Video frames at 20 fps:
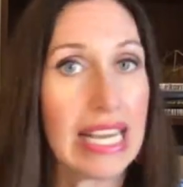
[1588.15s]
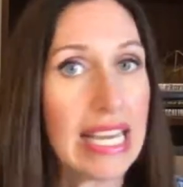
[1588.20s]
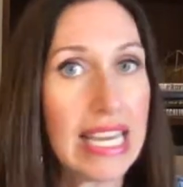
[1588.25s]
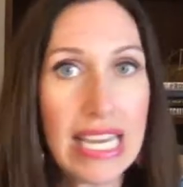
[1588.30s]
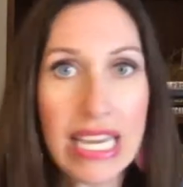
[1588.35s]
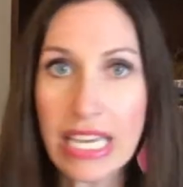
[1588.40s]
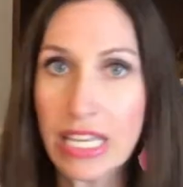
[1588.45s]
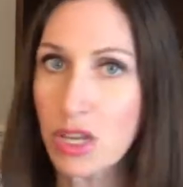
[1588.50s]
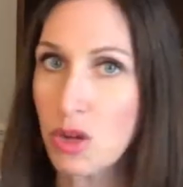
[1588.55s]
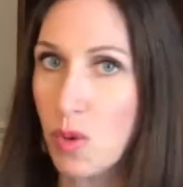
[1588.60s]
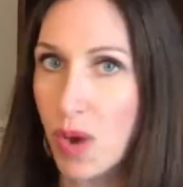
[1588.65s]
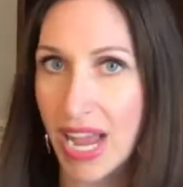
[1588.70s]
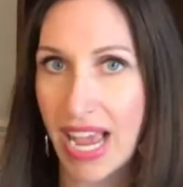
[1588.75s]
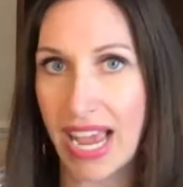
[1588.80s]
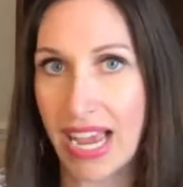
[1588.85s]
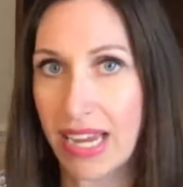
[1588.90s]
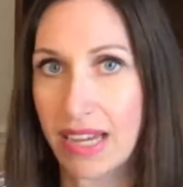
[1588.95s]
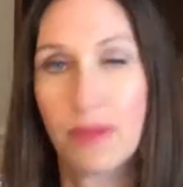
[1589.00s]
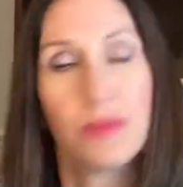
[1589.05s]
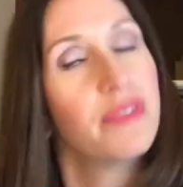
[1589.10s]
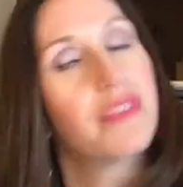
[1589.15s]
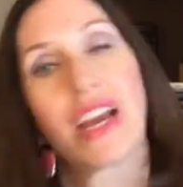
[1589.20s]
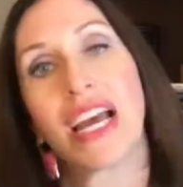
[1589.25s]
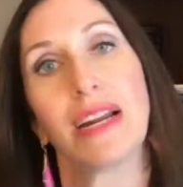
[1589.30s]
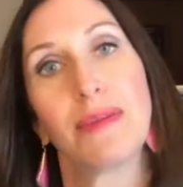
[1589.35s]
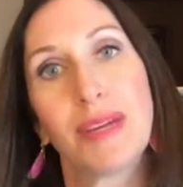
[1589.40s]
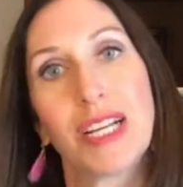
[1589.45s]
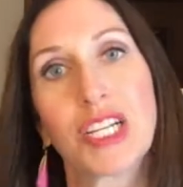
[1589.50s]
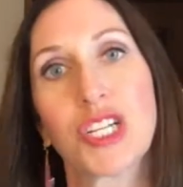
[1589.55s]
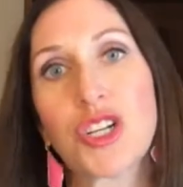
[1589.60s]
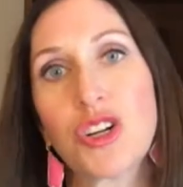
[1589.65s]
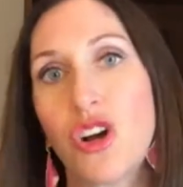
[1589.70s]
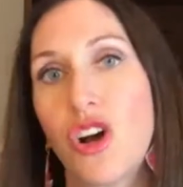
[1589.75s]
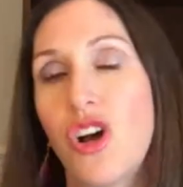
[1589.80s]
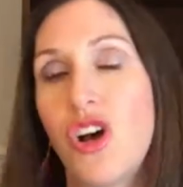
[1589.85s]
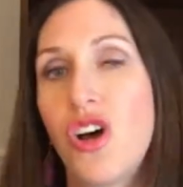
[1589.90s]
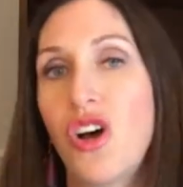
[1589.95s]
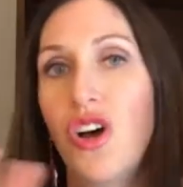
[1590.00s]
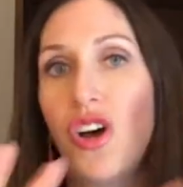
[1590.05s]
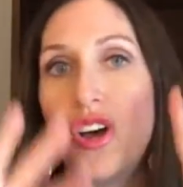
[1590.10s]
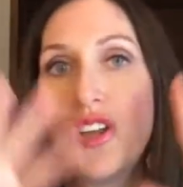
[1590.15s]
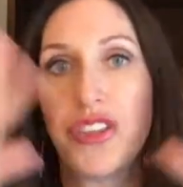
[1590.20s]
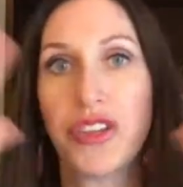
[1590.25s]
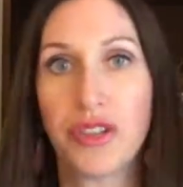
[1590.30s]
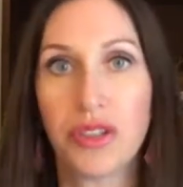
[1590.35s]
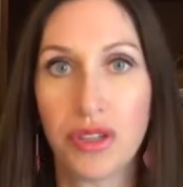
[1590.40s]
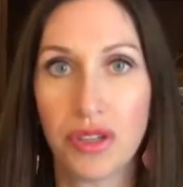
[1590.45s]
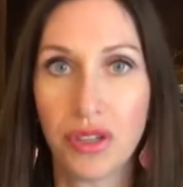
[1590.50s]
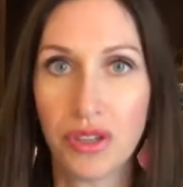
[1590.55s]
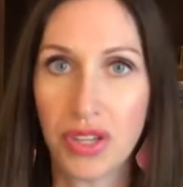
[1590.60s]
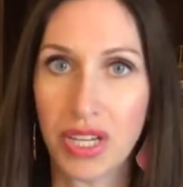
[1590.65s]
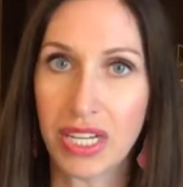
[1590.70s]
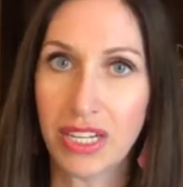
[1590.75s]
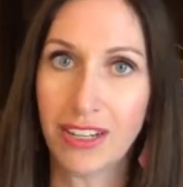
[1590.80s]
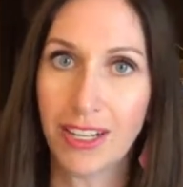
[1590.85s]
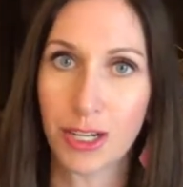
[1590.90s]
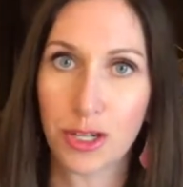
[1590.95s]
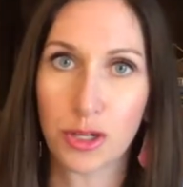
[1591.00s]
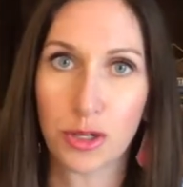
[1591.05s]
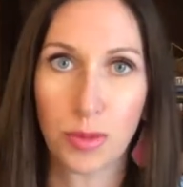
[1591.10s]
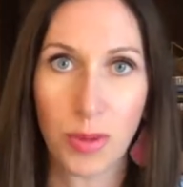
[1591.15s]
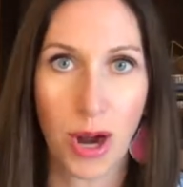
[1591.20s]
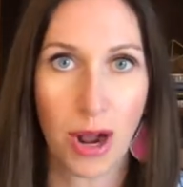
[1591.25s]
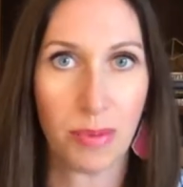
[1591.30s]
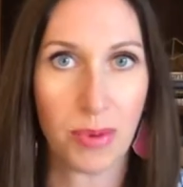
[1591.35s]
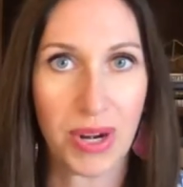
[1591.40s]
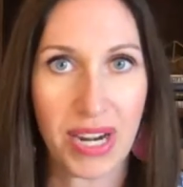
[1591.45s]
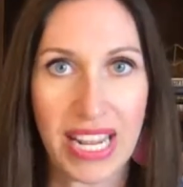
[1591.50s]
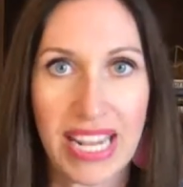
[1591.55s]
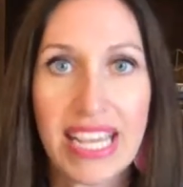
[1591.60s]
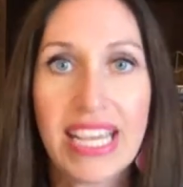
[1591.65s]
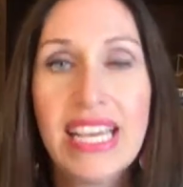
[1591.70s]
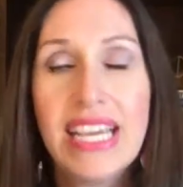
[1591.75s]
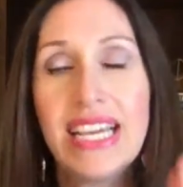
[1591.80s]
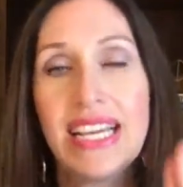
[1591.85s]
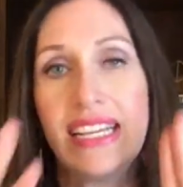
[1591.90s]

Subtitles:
Either way, we've got to make sure all the intellectual property